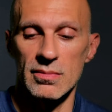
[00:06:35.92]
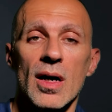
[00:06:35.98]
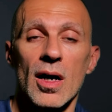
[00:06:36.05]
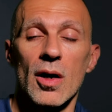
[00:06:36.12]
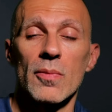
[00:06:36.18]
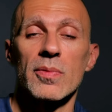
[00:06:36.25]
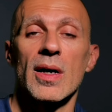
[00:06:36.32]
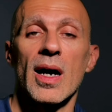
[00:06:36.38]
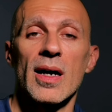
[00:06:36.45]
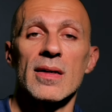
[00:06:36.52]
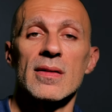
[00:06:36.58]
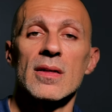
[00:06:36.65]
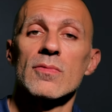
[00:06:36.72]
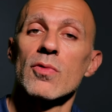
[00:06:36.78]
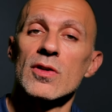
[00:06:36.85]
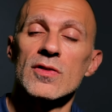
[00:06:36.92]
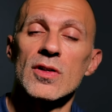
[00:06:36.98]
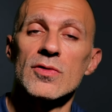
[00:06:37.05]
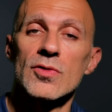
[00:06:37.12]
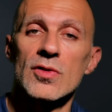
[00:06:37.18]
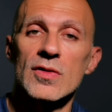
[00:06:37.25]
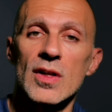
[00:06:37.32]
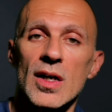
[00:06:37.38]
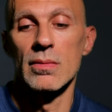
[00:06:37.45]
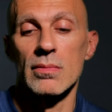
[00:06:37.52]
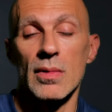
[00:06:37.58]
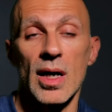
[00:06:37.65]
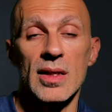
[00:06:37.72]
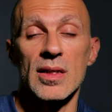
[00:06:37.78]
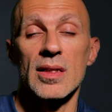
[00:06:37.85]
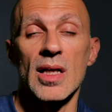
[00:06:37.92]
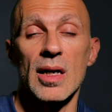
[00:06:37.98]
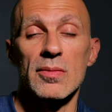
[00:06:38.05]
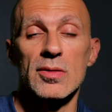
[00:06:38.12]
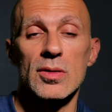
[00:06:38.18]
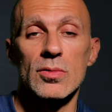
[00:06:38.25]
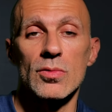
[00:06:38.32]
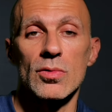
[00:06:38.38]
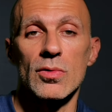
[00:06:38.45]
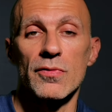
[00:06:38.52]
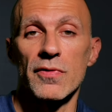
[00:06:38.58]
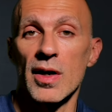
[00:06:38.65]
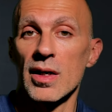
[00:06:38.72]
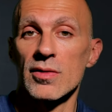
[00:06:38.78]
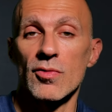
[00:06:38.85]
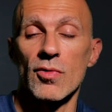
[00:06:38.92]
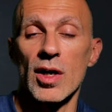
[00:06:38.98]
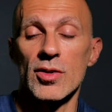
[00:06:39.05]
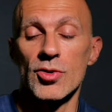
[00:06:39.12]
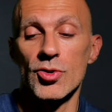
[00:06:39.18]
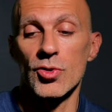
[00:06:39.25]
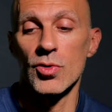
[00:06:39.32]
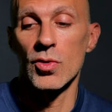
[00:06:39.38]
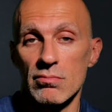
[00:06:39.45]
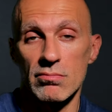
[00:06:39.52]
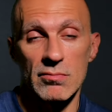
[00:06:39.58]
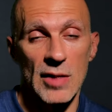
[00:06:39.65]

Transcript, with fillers: I hope, guys, it was interesting and it helps to find the right shoe.